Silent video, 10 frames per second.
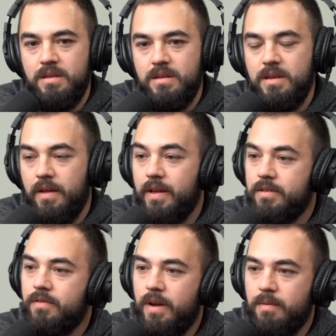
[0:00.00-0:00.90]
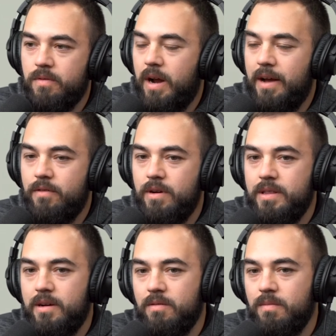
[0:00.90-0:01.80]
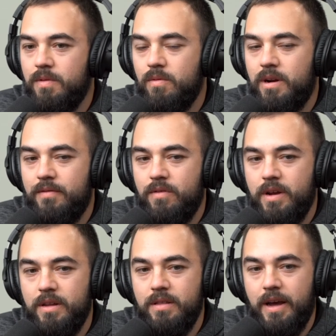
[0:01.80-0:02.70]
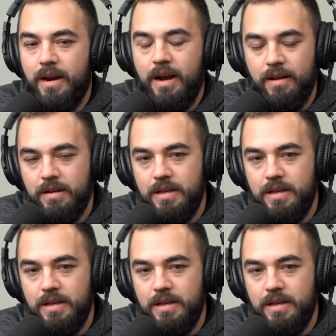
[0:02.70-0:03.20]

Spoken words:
yeah, that's a famous one. I haven't read that one, but the one I've read that I